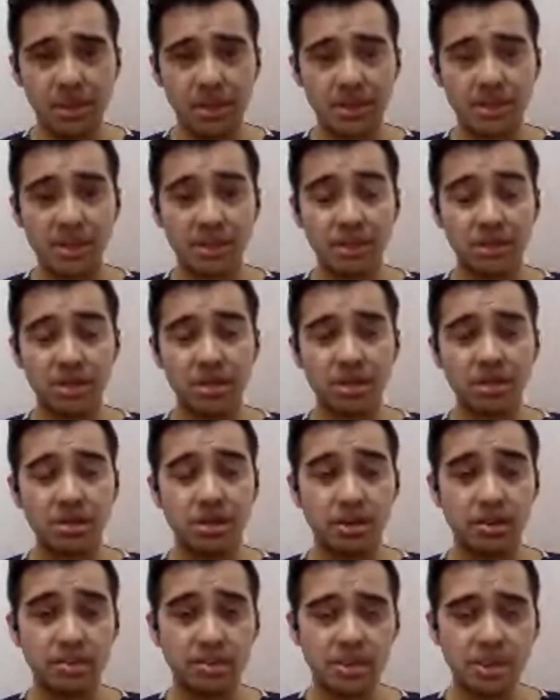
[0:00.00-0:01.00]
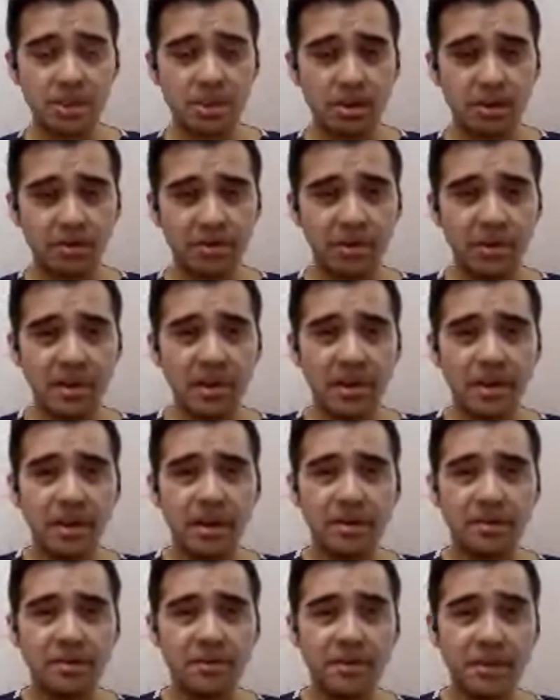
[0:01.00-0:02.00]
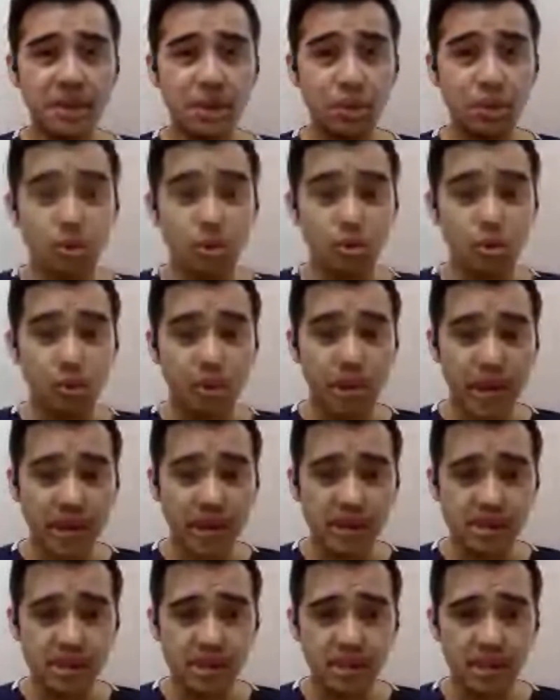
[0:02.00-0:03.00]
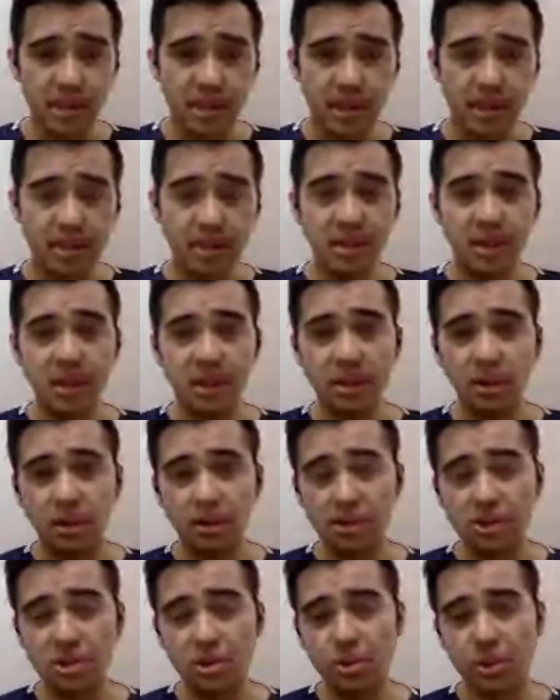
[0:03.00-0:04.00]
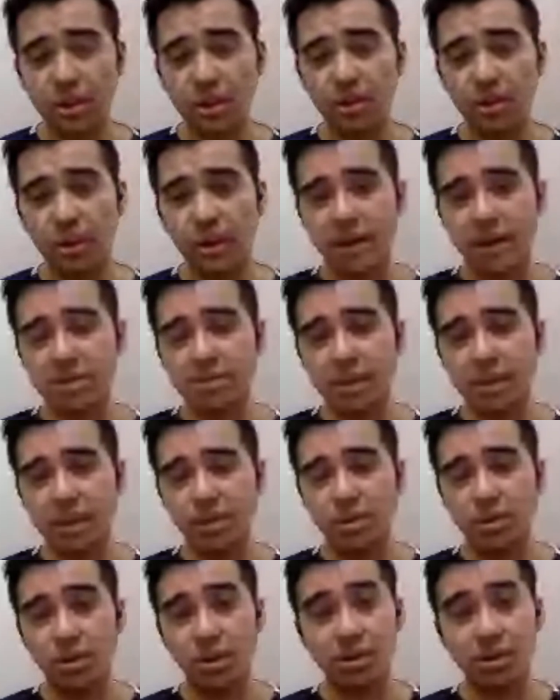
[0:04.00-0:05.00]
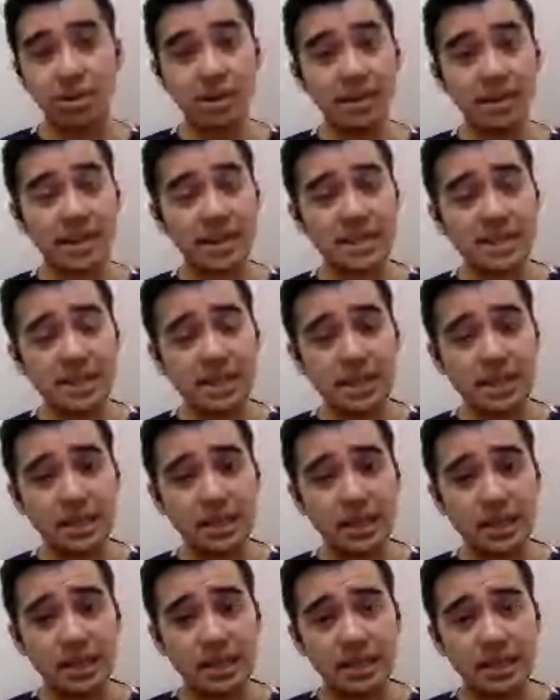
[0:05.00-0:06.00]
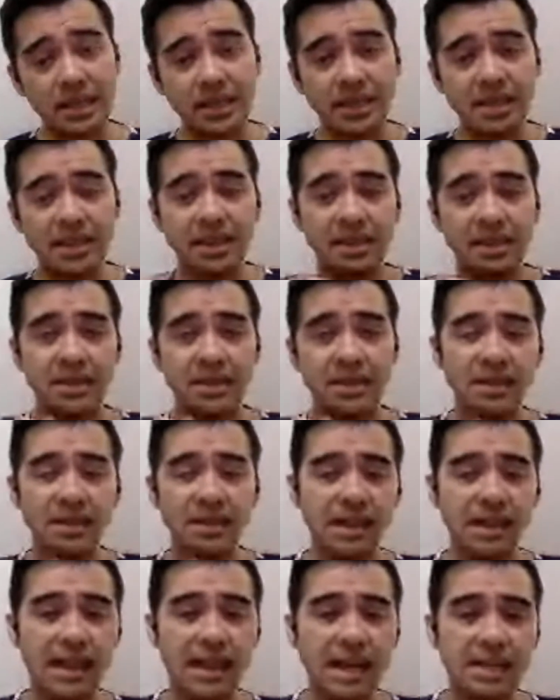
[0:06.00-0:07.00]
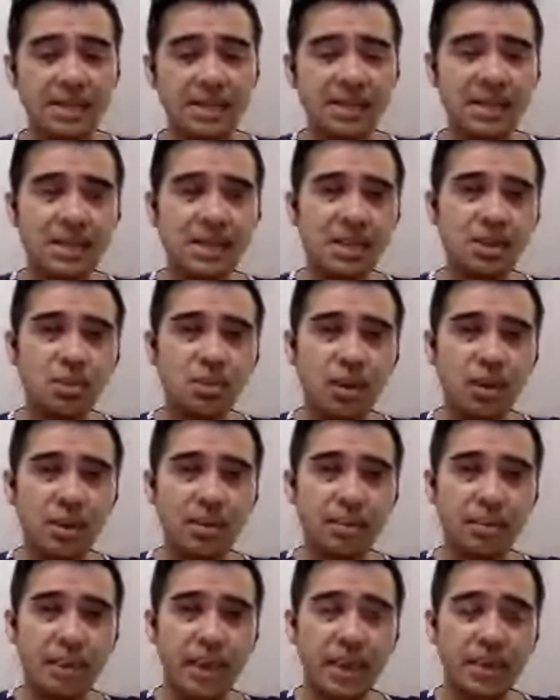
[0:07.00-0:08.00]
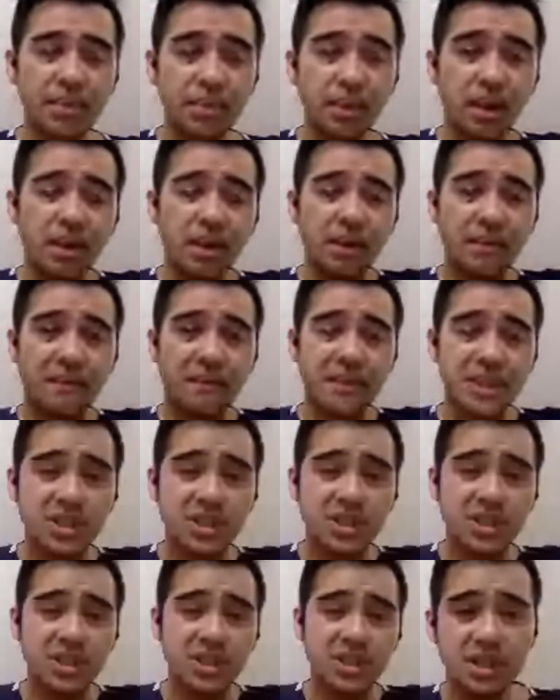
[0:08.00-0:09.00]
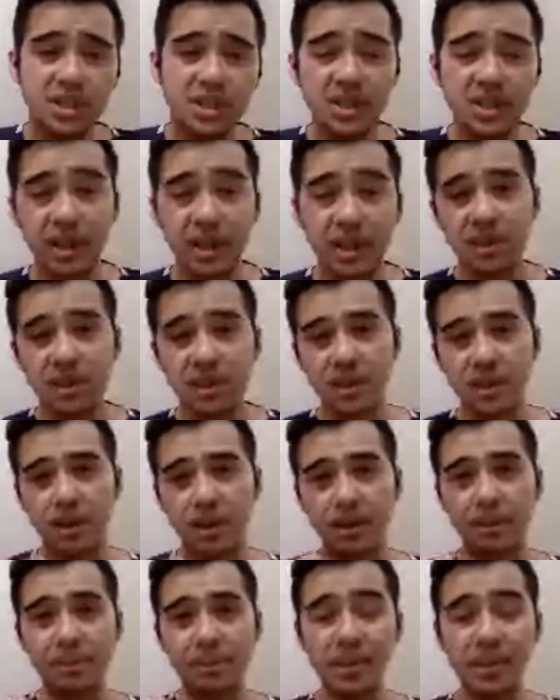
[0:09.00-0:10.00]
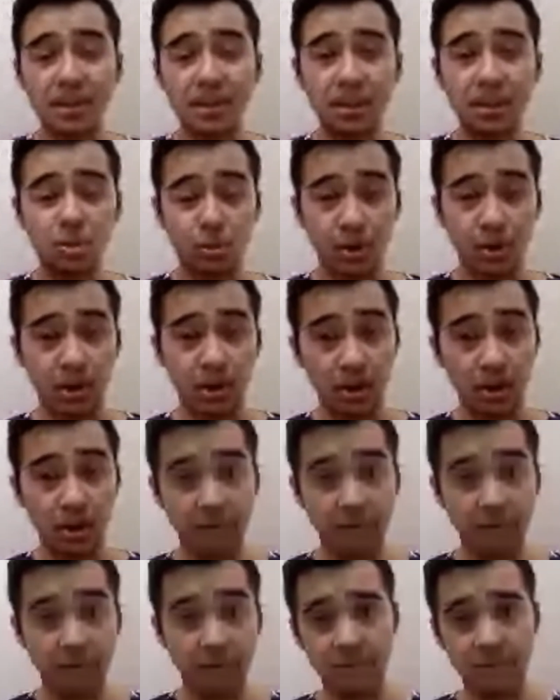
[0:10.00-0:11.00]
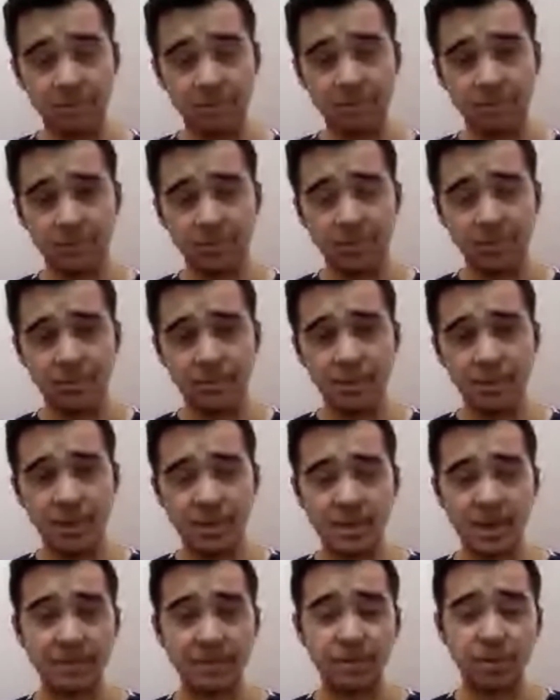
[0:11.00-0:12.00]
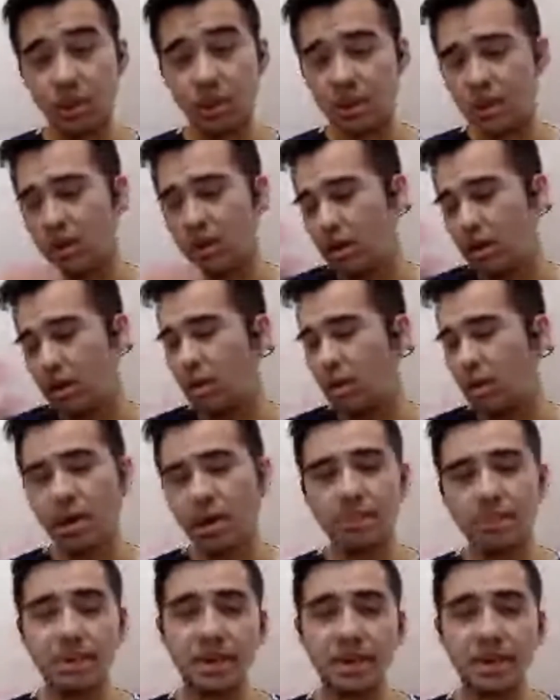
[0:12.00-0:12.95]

VO2 max. And it also requires mitochondrial density. And lastly, you want metabolic efficiency and the ability to recover. Because after a long day, you want to go up the next day and start working.